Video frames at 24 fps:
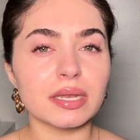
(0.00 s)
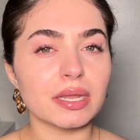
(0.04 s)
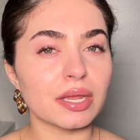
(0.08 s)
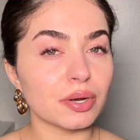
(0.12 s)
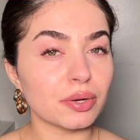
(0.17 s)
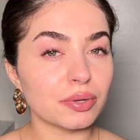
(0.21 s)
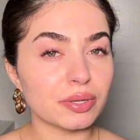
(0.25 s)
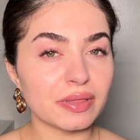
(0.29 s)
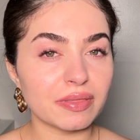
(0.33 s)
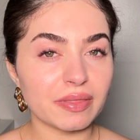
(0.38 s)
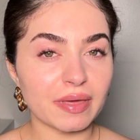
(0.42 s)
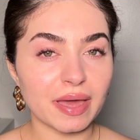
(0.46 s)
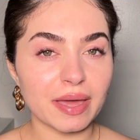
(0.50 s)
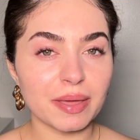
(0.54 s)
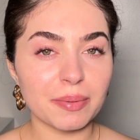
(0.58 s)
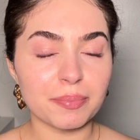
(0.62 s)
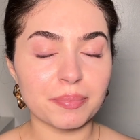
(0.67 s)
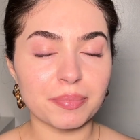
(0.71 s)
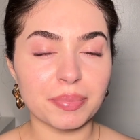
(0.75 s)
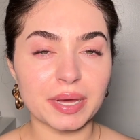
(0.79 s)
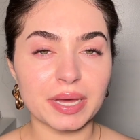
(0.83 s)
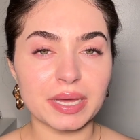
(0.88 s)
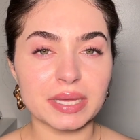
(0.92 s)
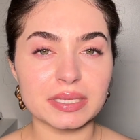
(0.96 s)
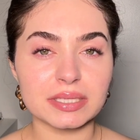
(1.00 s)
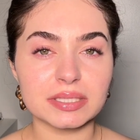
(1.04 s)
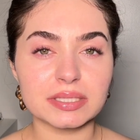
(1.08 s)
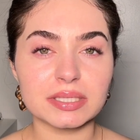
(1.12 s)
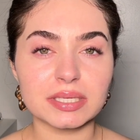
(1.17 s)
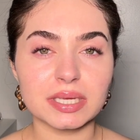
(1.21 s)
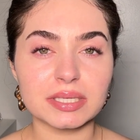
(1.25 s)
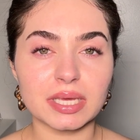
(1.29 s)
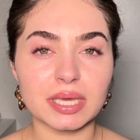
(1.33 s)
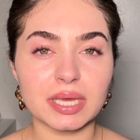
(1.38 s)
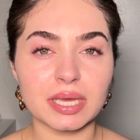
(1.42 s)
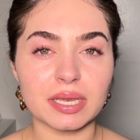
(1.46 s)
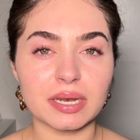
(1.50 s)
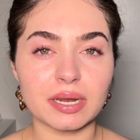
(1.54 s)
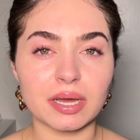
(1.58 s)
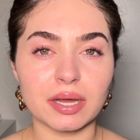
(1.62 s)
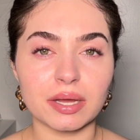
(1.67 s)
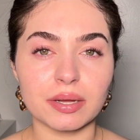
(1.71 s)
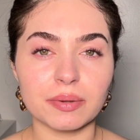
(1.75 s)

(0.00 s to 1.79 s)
Not only that, but it